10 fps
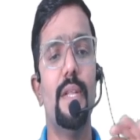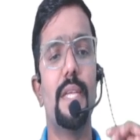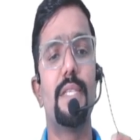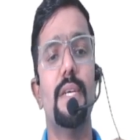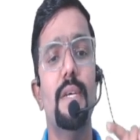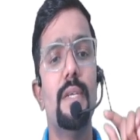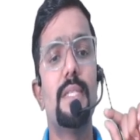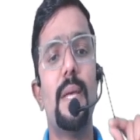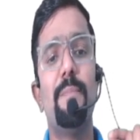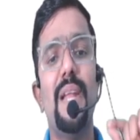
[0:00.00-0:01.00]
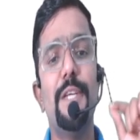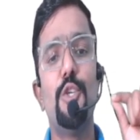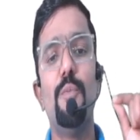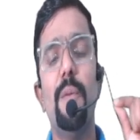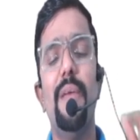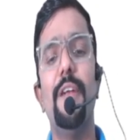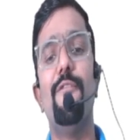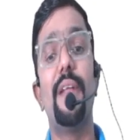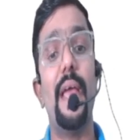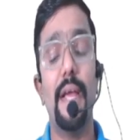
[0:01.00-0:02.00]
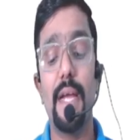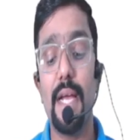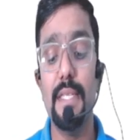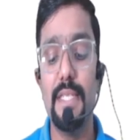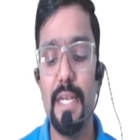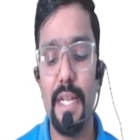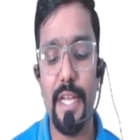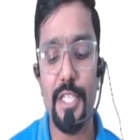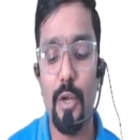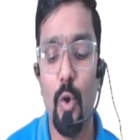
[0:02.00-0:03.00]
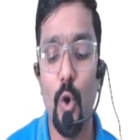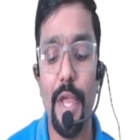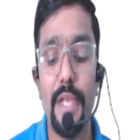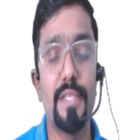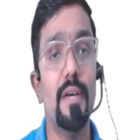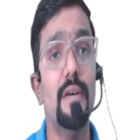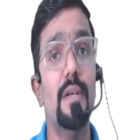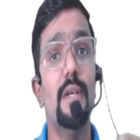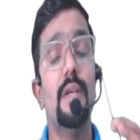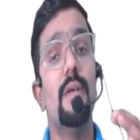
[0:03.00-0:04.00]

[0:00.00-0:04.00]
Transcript: Next, supply should be made for a consideration. Okay, so